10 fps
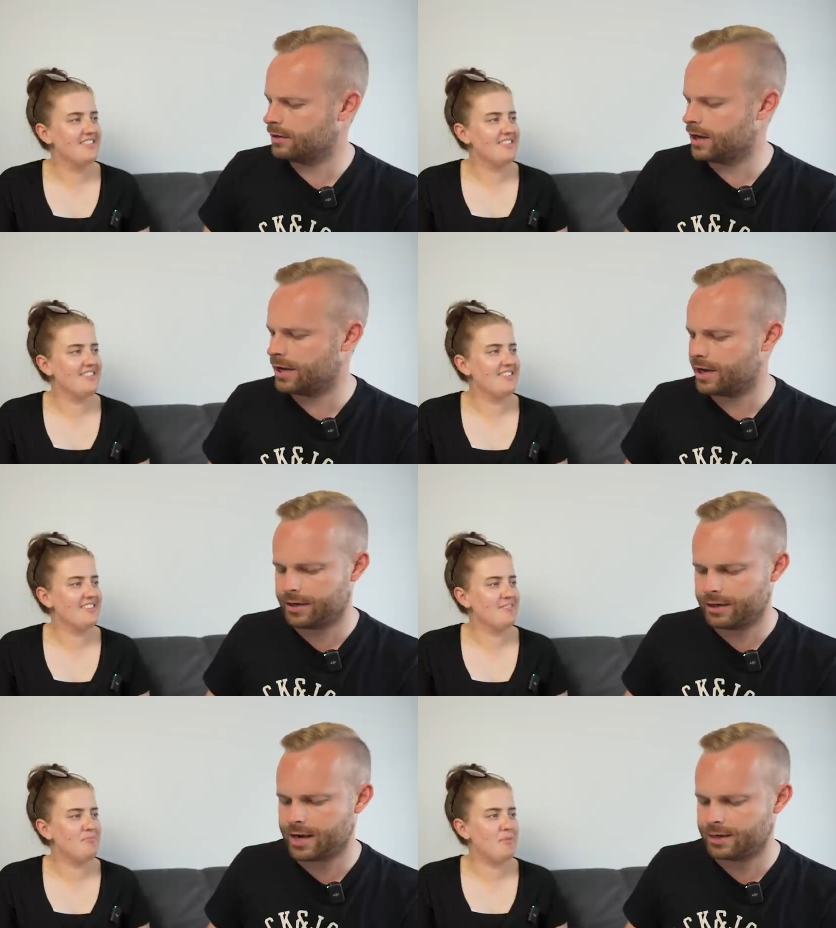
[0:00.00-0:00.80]
Speaker 1: yeah,
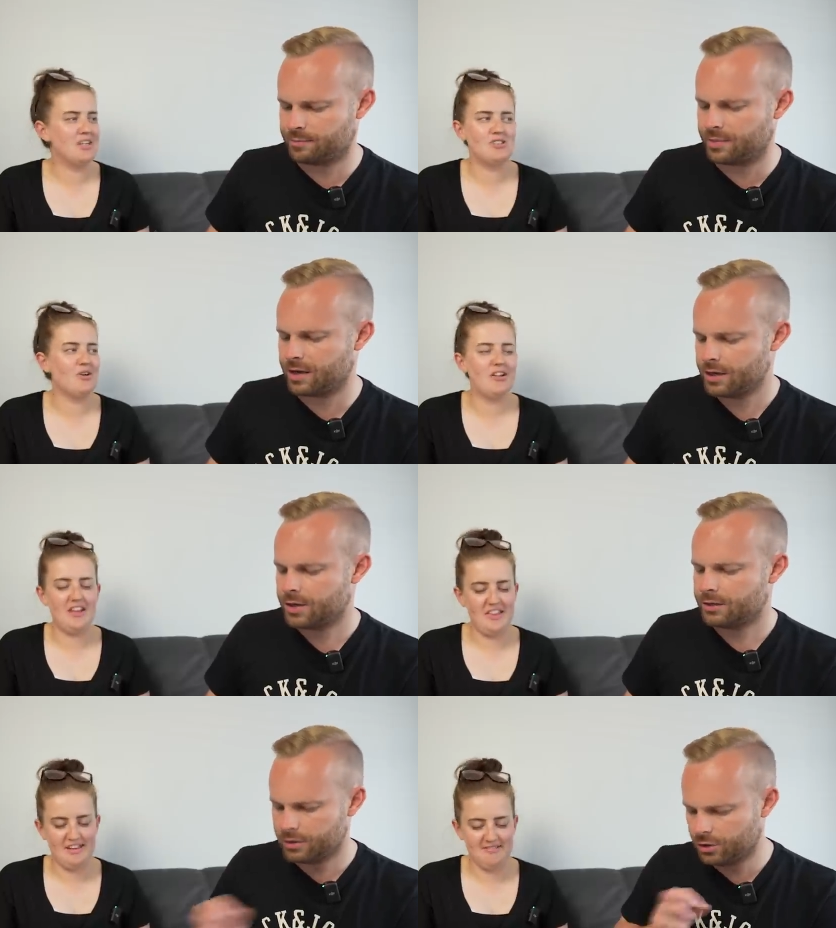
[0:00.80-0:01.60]
yeah, yeah. But it's but not
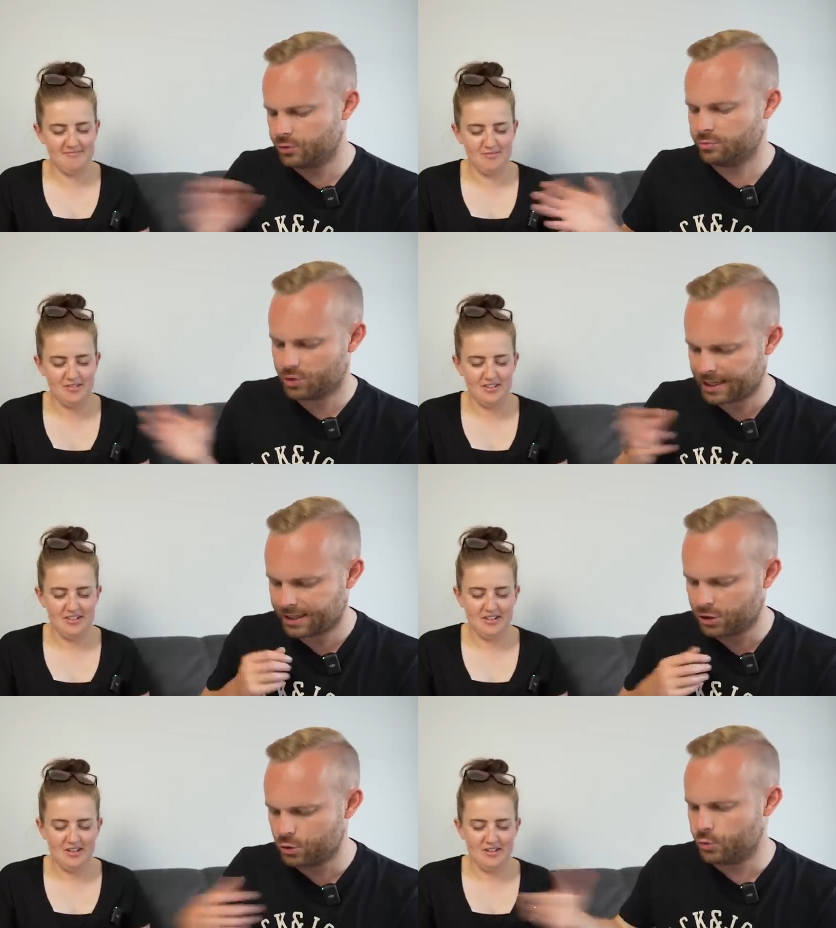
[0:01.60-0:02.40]
like that. Lube, more
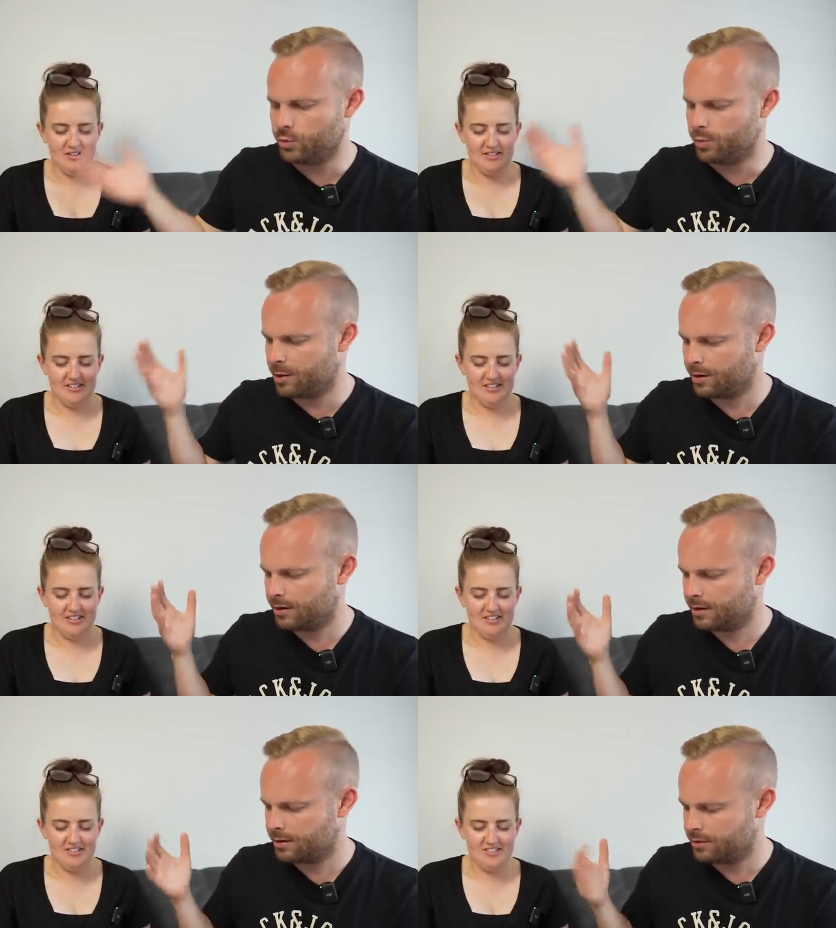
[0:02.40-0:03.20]
like a lube.
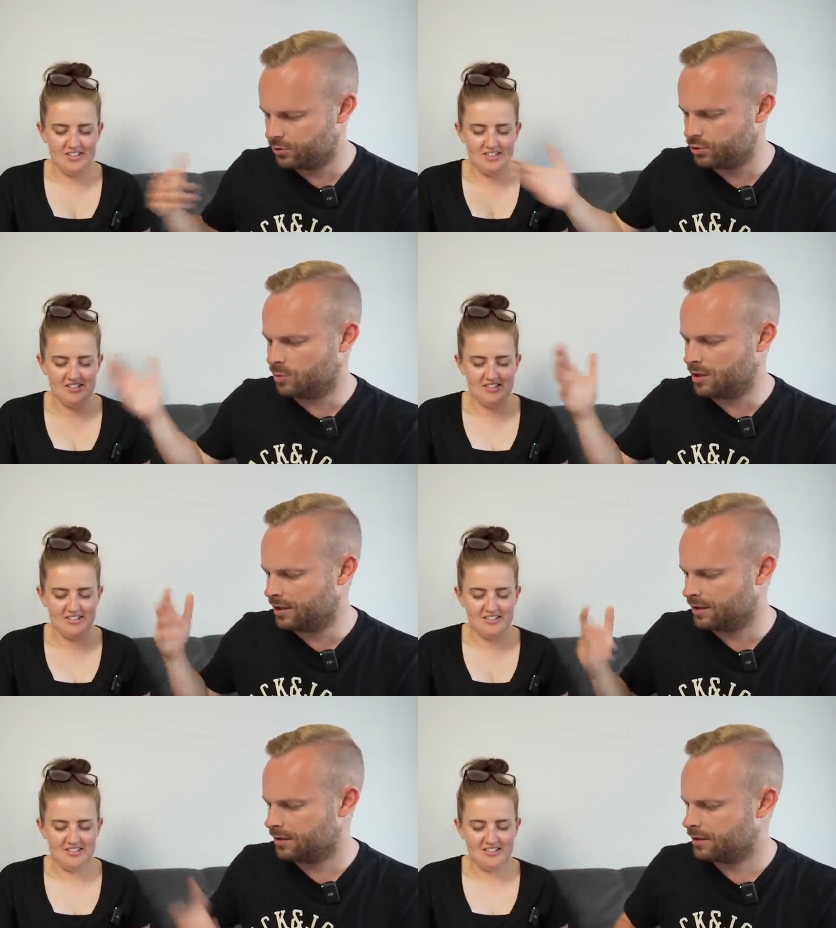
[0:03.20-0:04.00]

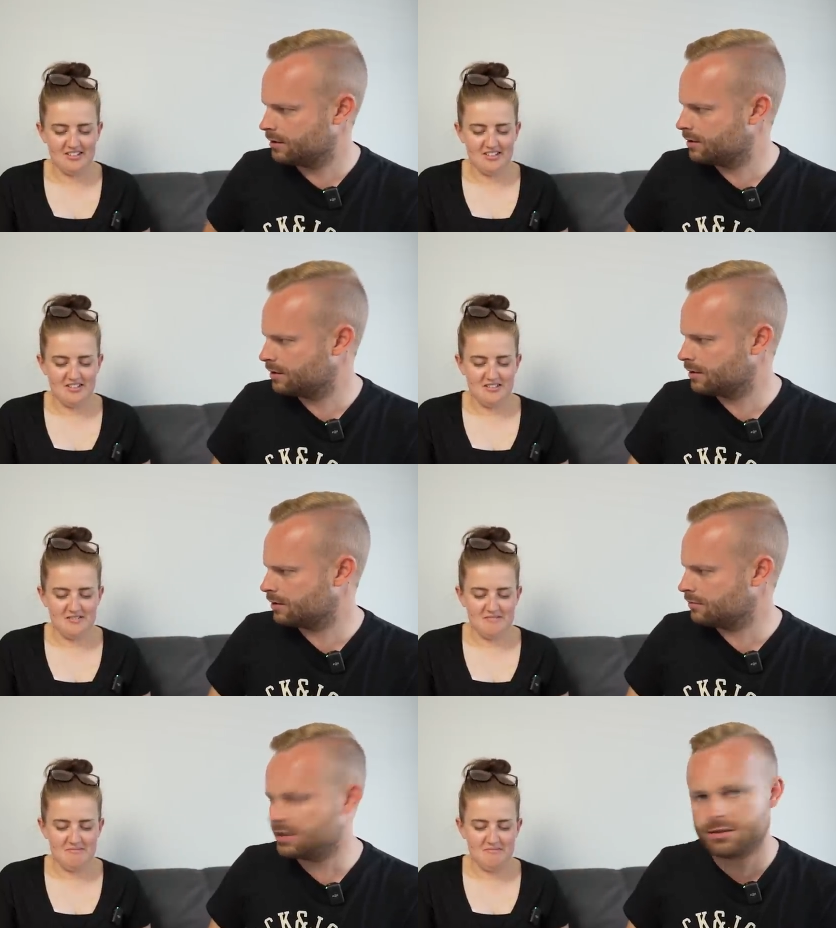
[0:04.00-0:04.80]
Lublin.
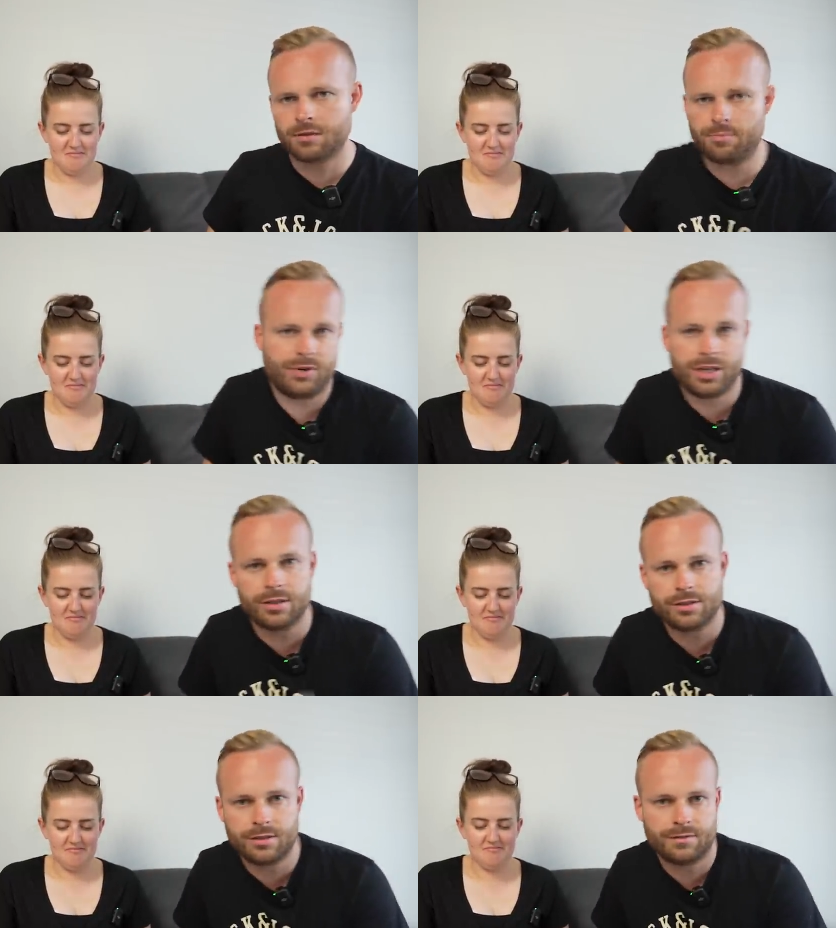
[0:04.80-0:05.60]
Well, no, pretty
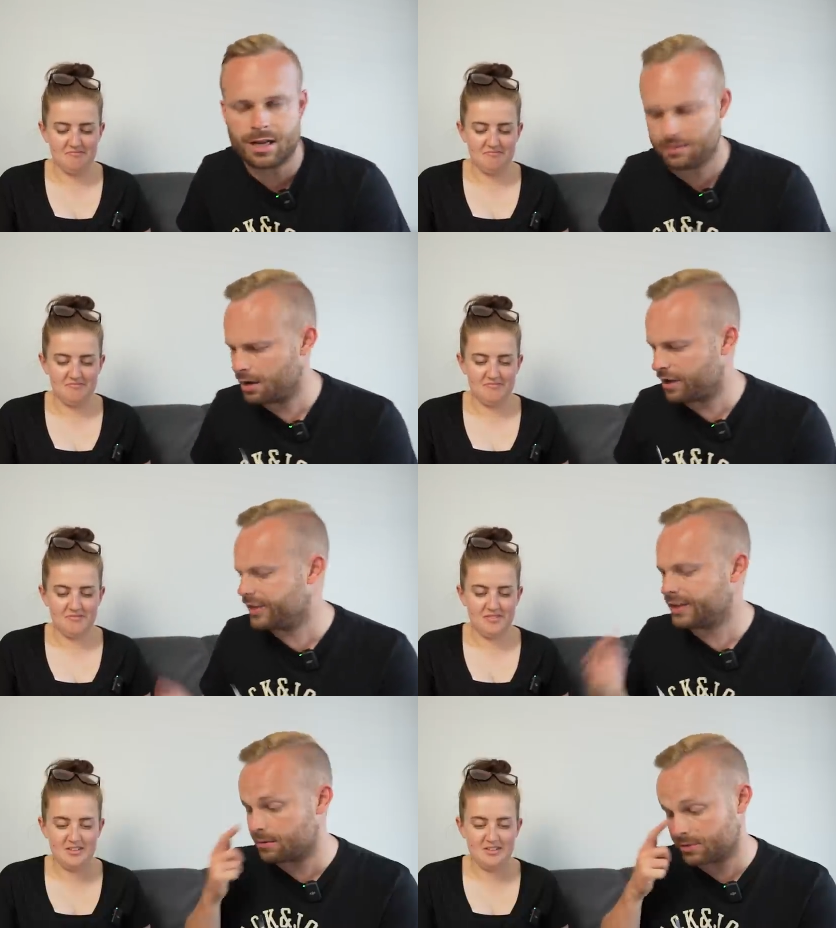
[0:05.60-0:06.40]
good. You, that, I
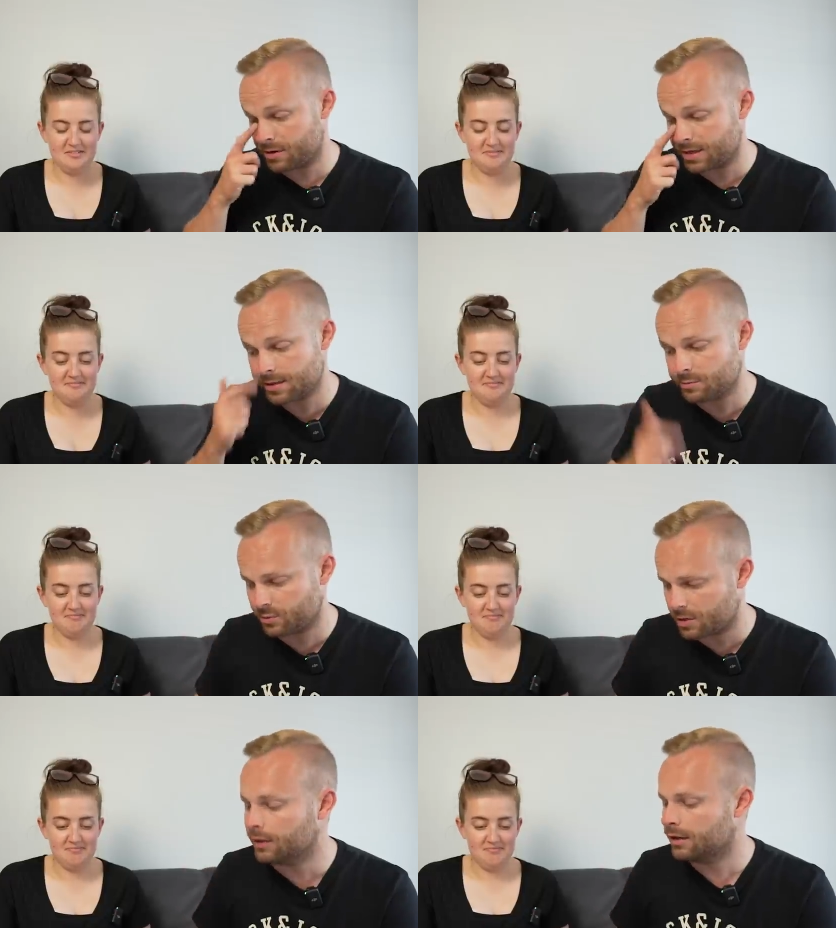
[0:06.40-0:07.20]
think that one's quite a
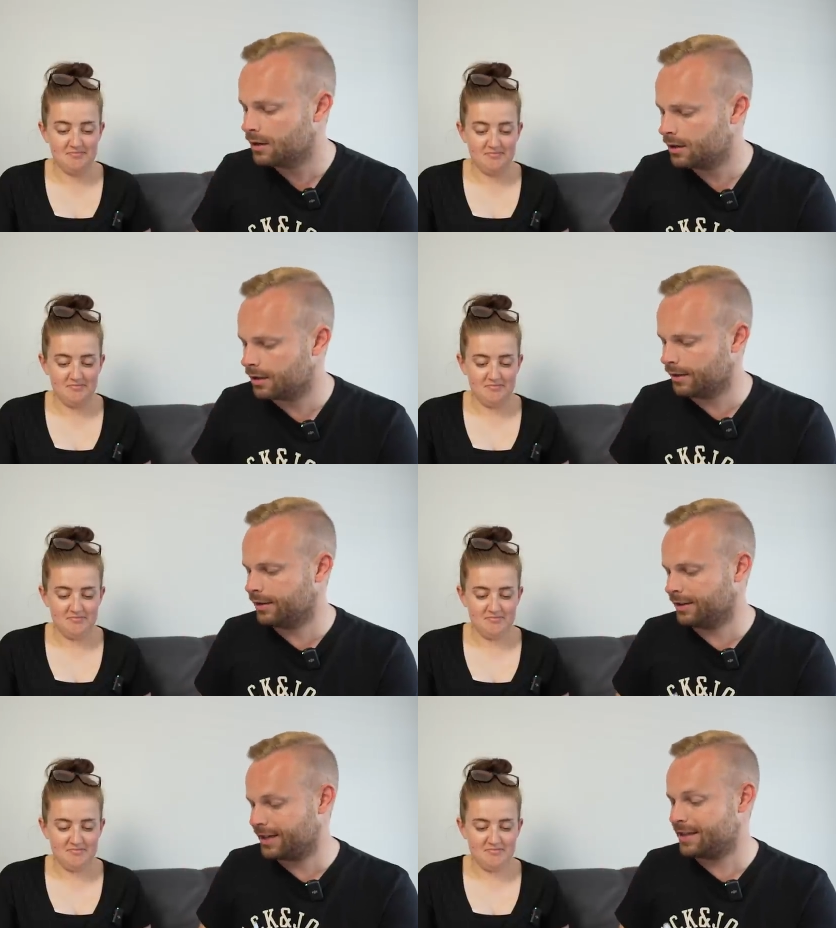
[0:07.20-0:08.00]
simple one.
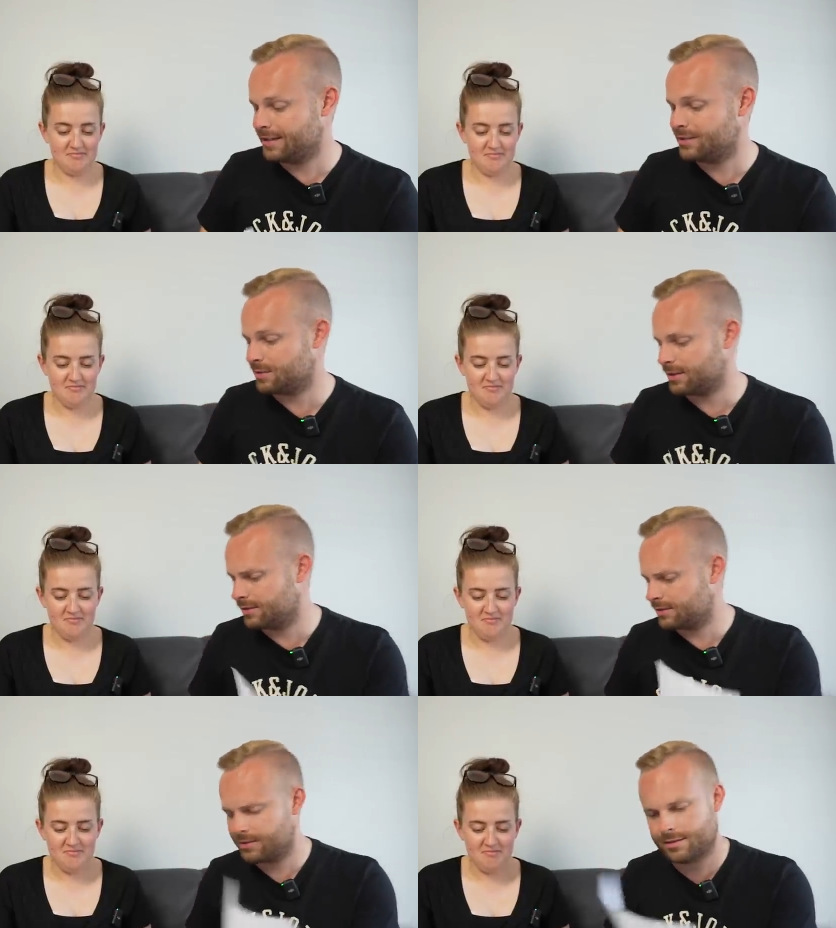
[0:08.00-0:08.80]
Okay, this one
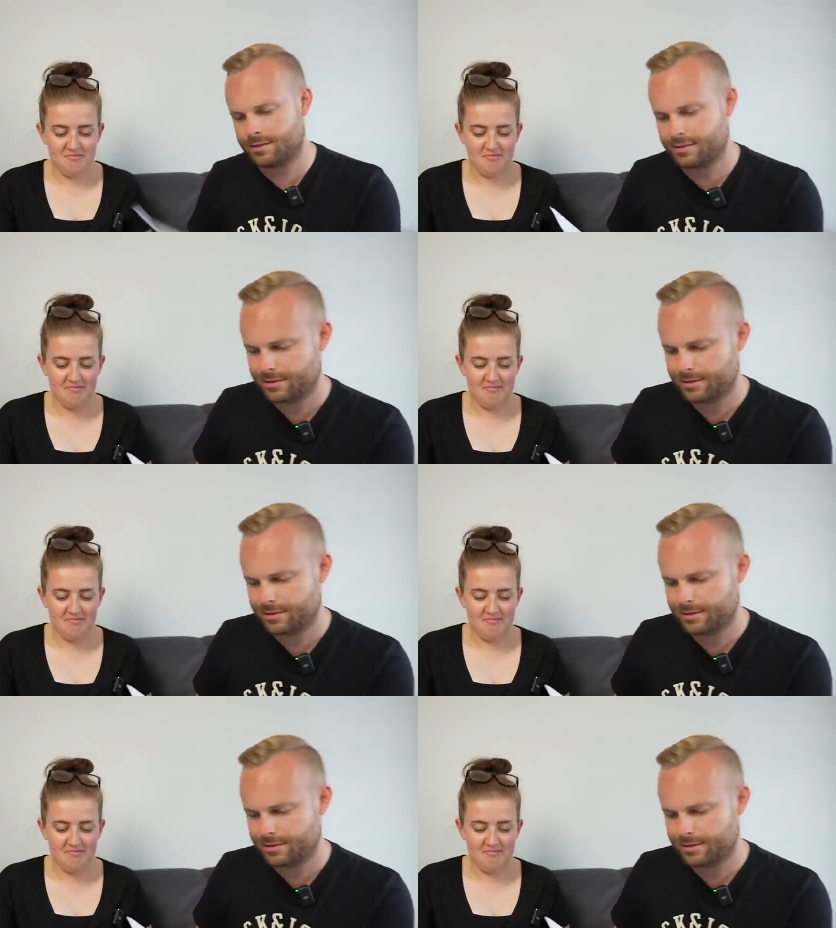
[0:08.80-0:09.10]
looks